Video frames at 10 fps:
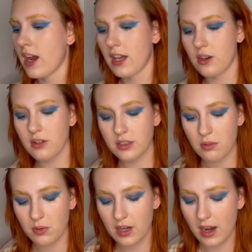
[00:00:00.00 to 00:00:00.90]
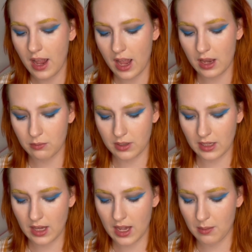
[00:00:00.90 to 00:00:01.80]
looked at what I had when
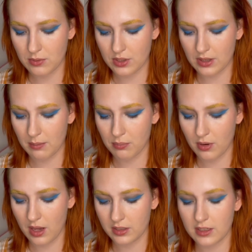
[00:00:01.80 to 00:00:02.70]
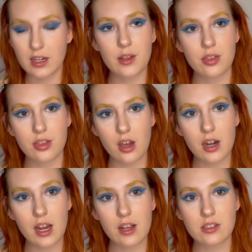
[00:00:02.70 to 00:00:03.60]
it came to lip product, and I
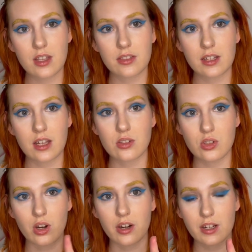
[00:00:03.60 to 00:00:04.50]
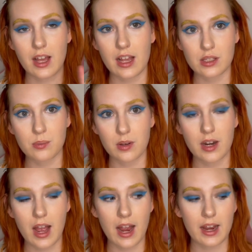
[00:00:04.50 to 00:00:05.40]
thought I had something as dark as what
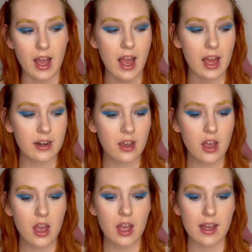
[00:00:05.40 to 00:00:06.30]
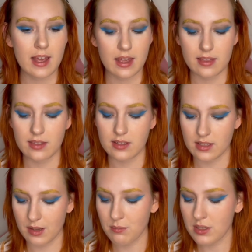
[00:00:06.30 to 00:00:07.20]
I had in The
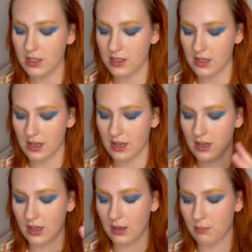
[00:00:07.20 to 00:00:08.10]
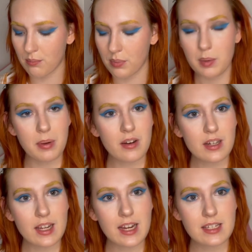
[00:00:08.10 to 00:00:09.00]
Sims. But
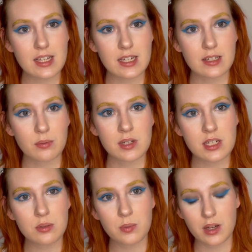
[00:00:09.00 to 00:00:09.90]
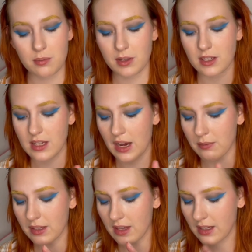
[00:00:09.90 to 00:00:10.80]
apparently I didn't, which is weird because I
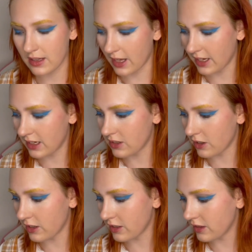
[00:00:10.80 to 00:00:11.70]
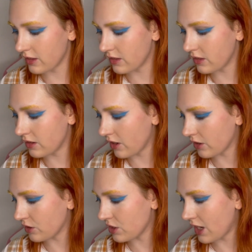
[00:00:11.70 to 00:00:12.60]
guess it's like
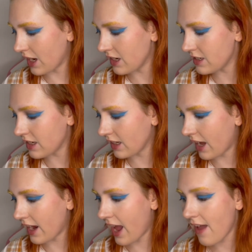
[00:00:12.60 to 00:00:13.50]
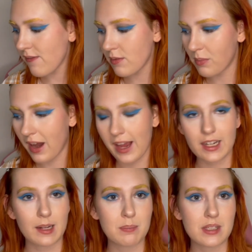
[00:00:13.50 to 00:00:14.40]
darker shades. Like, I have a black
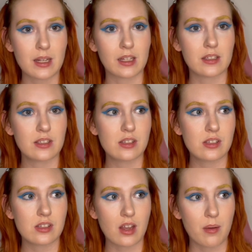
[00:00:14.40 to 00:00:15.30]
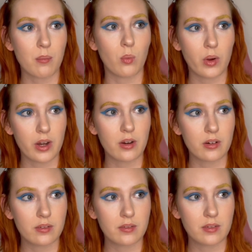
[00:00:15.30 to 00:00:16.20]
lipstick somewhere.
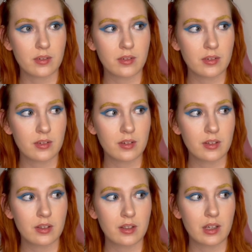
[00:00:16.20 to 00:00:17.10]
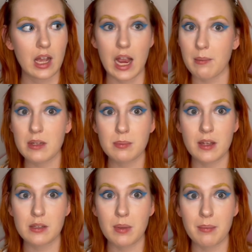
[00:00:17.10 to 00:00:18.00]
I
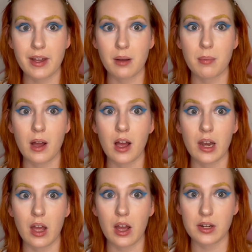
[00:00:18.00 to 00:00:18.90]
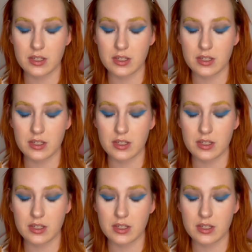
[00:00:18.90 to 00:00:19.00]
misplaced my makeup a lot.